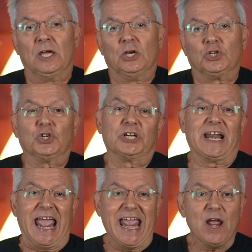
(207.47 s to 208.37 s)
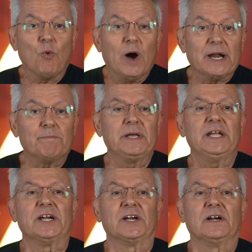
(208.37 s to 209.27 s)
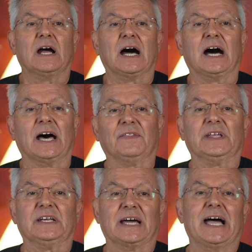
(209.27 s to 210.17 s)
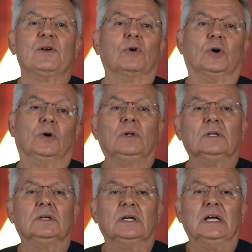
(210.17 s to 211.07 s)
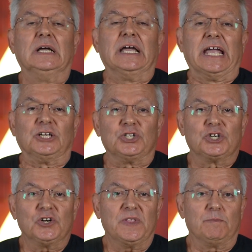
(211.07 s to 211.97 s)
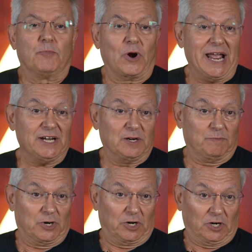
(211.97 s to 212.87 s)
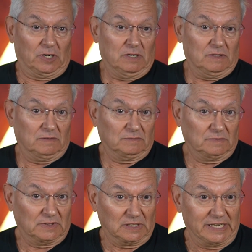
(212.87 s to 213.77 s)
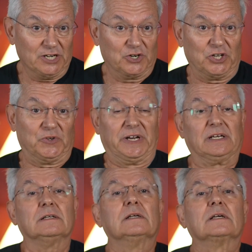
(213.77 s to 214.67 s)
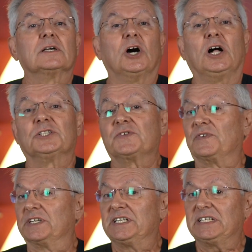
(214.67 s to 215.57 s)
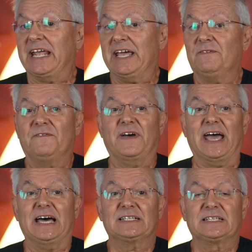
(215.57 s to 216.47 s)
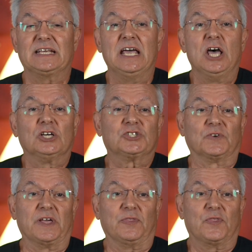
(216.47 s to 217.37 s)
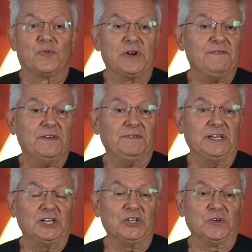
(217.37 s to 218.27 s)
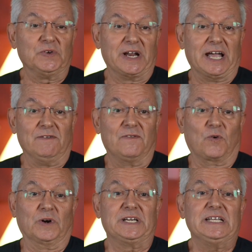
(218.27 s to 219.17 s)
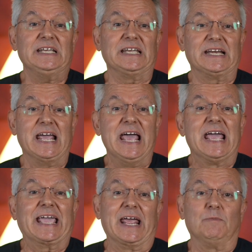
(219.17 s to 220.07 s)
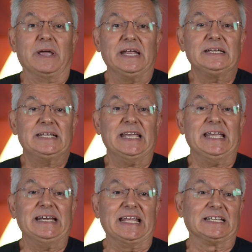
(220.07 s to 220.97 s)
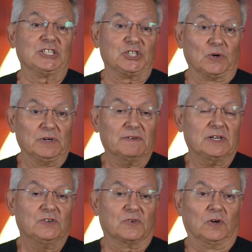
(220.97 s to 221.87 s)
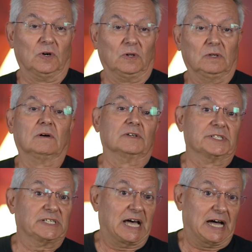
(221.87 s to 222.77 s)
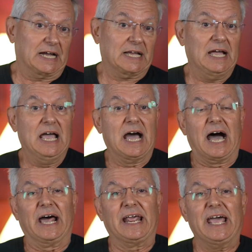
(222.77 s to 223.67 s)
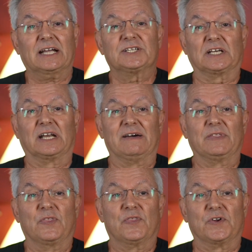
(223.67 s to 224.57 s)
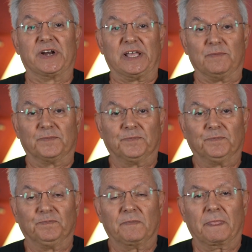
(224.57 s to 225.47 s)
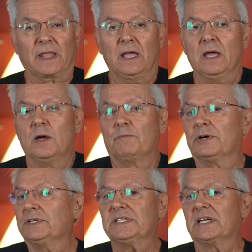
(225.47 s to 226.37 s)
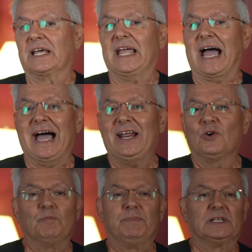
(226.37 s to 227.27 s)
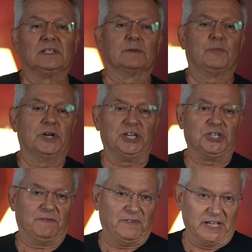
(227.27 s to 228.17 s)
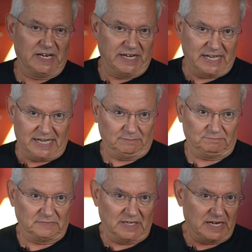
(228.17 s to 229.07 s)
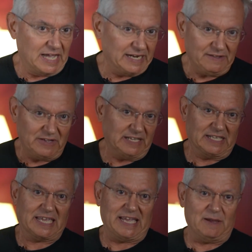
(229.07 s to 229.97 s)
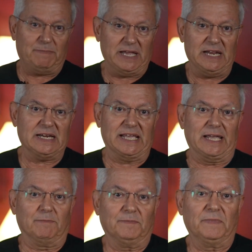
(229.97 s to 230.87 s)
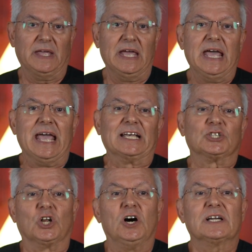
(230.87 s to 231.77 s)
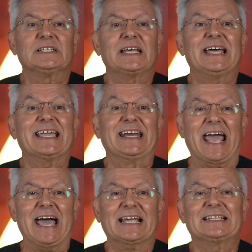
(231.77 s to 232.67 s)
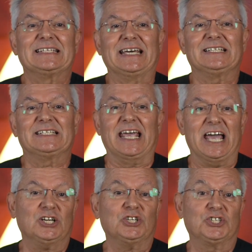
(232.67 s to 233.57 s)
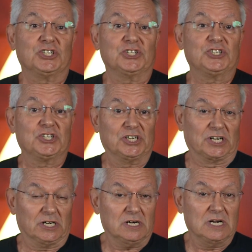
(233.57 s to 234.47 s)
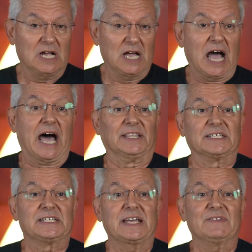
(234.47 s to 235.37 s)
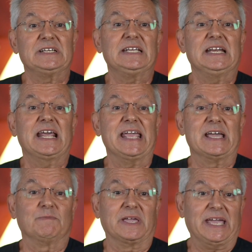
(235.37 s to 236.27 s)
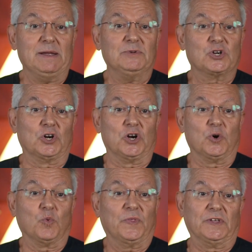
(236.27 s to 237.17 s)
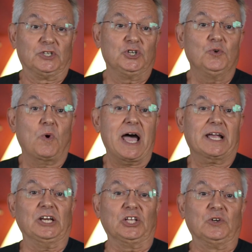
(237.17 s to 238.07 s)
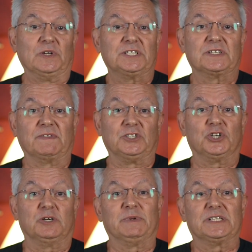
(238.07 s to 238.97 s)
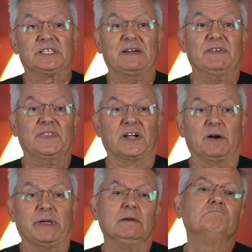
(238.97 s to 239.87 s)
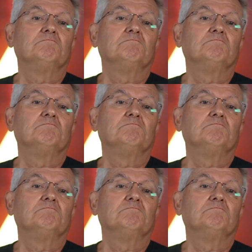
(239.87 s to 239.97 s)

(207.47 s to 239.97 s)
Should an A1 appear on the die roll, ensure that Brandenburger, the leader unit, calls for a stand fast so that 352-914 can maintain its zone of control, or ZOC, on hex 1130. Personally, I don't build a bridge at Vianden, not even in the campaign game. As long as I can access Esch-sur-Sûre on the 17 a.m. game turn with the 2 rocket units of the German 7th Army,